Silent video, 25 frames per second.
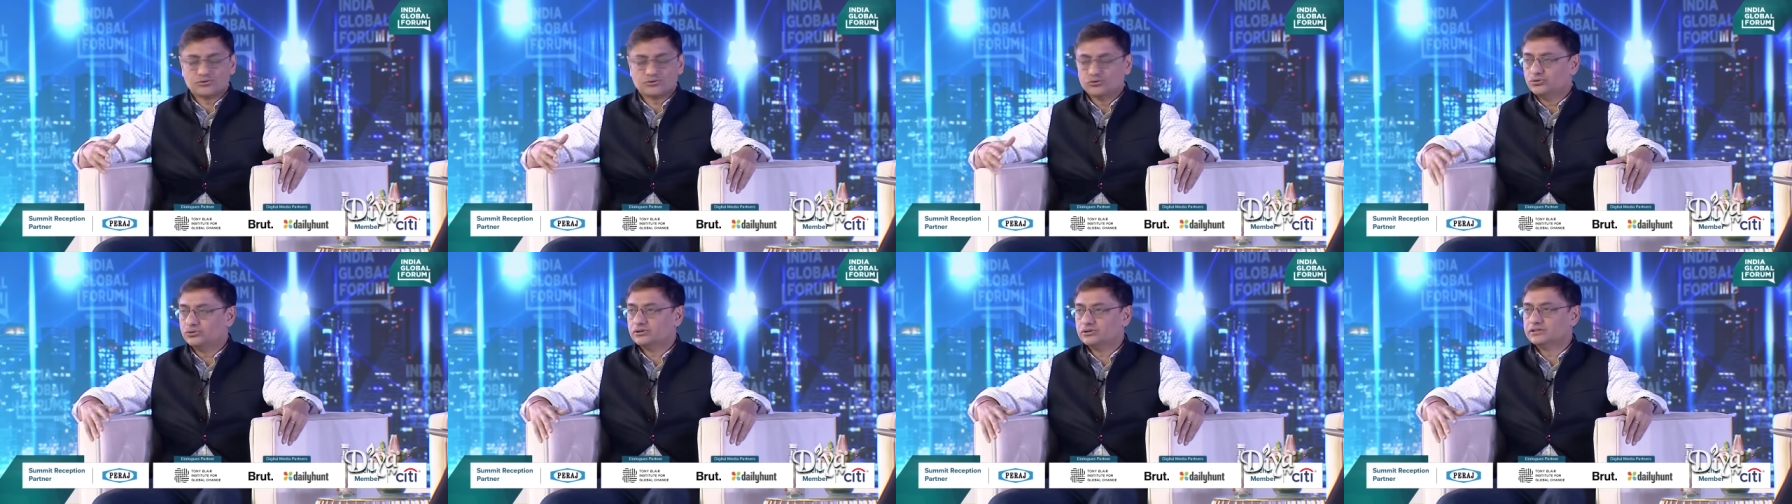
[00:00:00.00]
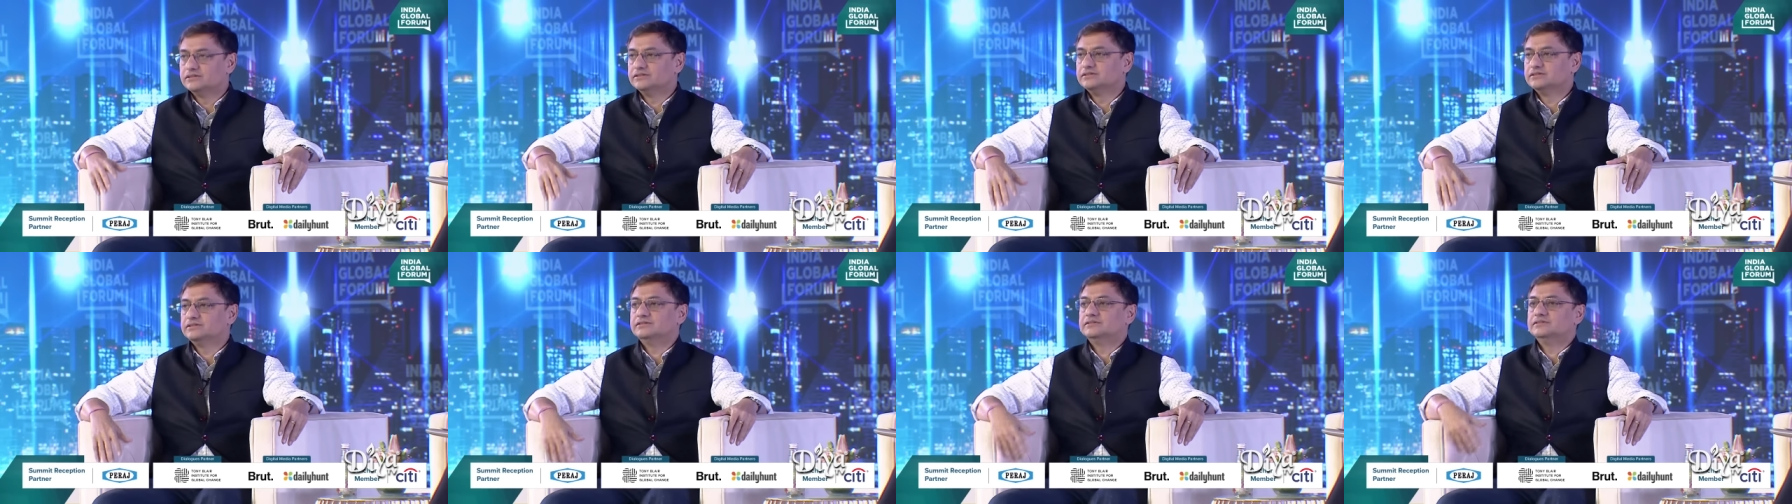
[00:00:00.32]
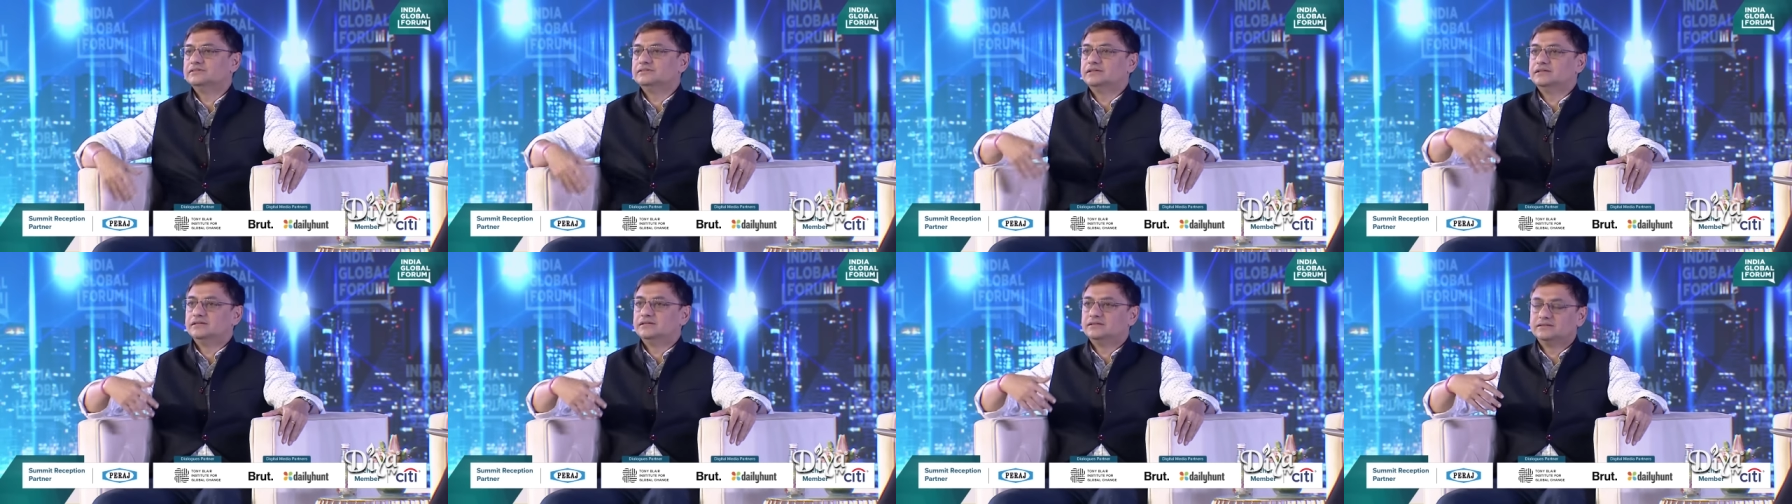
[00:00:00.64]
own
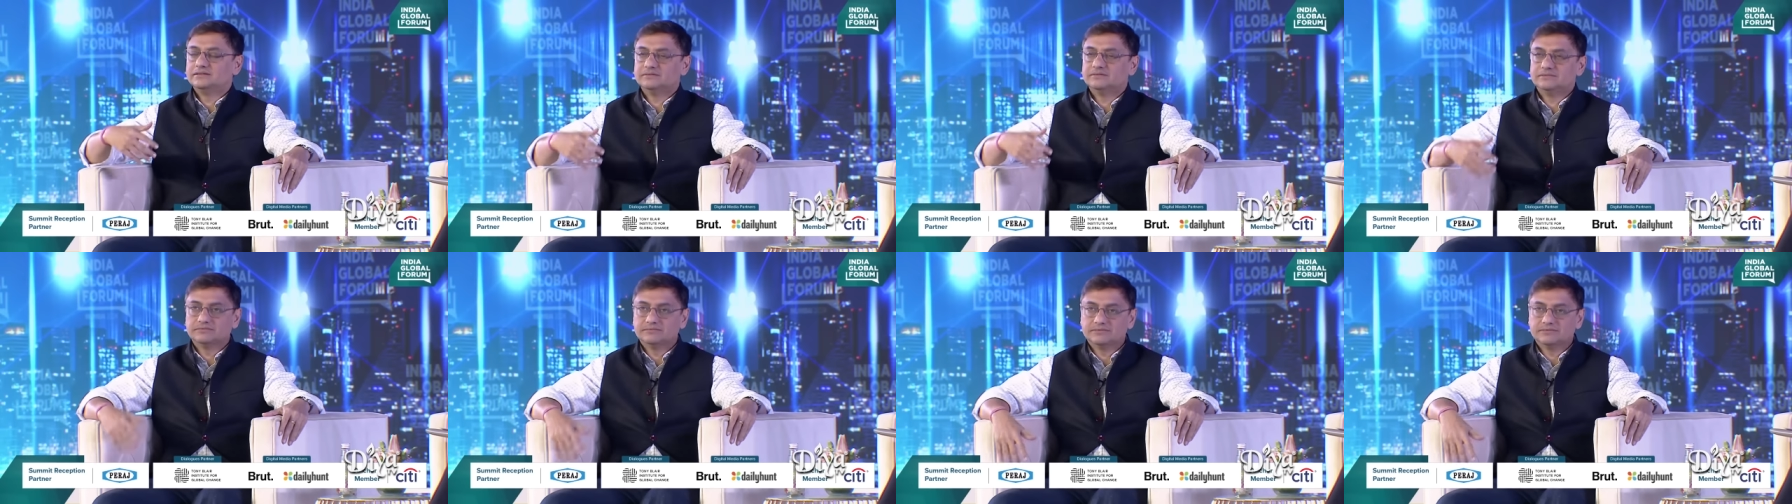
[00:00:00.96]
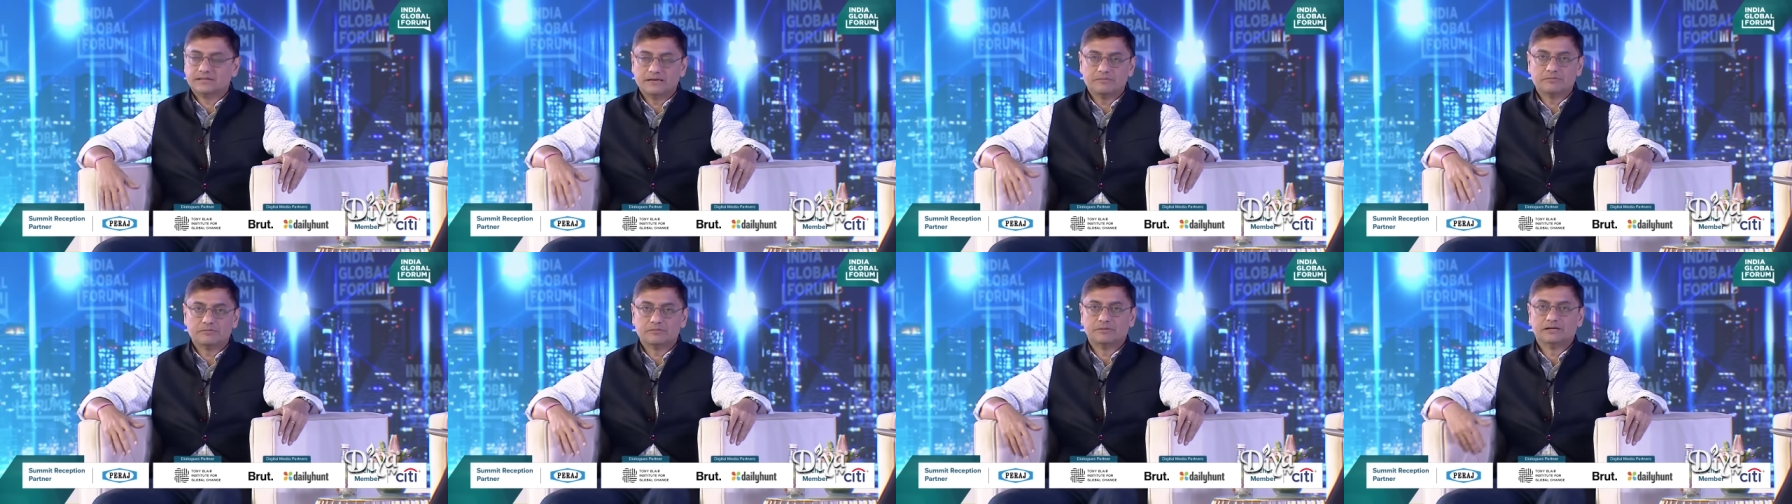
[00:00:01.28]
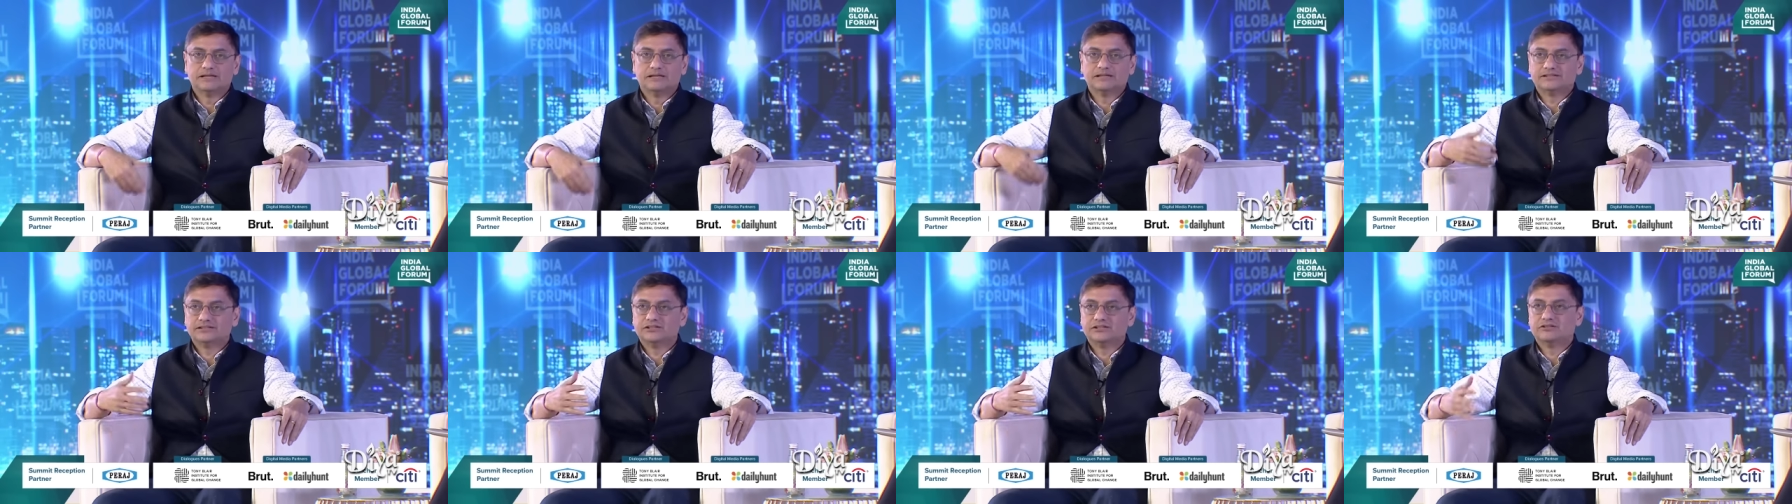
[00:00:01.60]

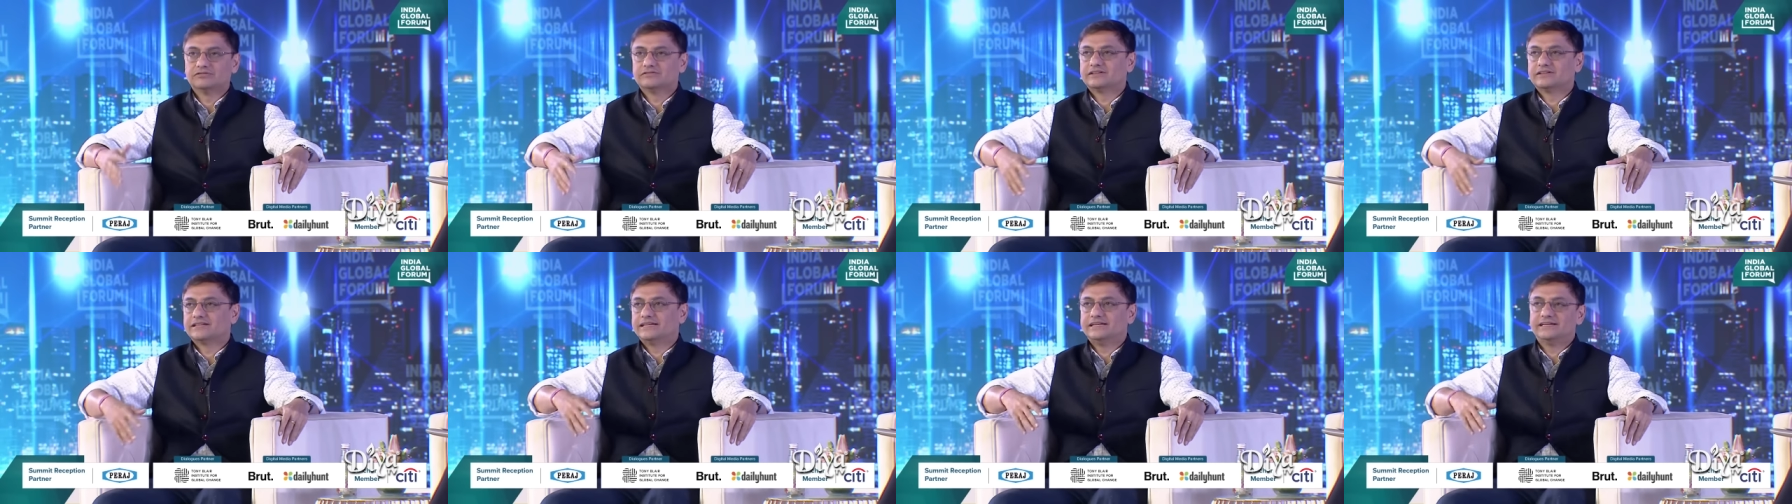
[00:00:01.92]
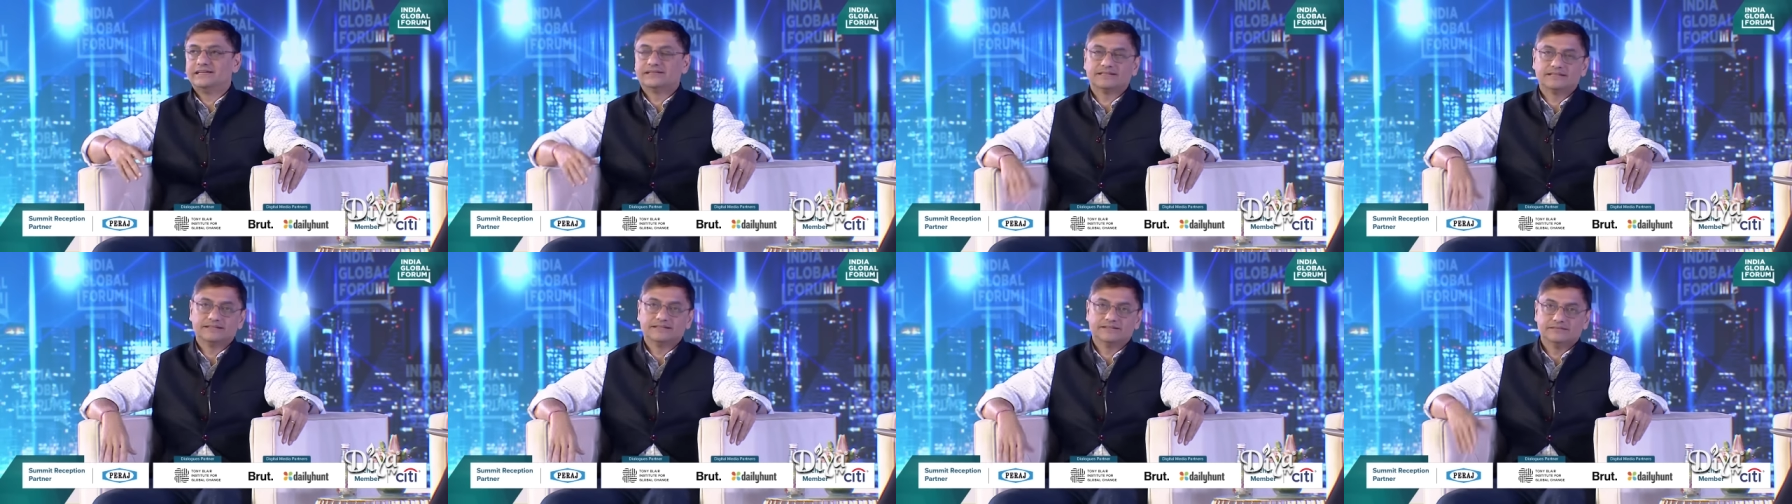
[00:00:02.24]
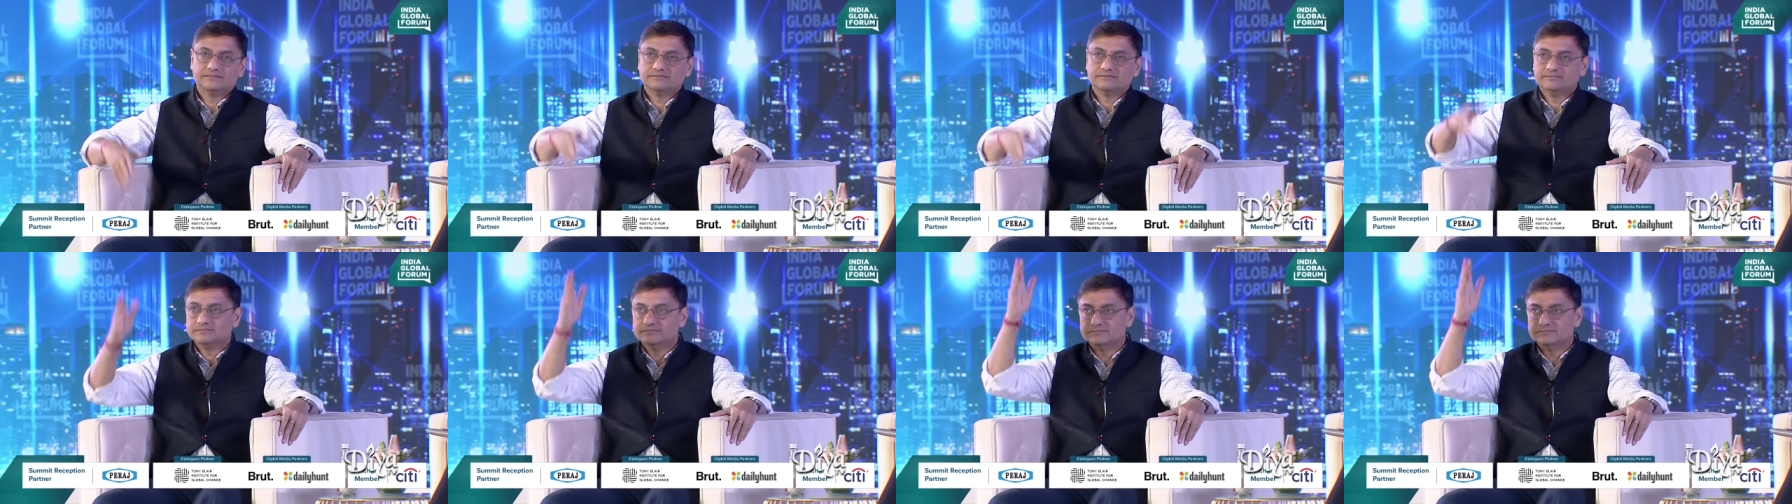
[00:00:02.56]
capability of creating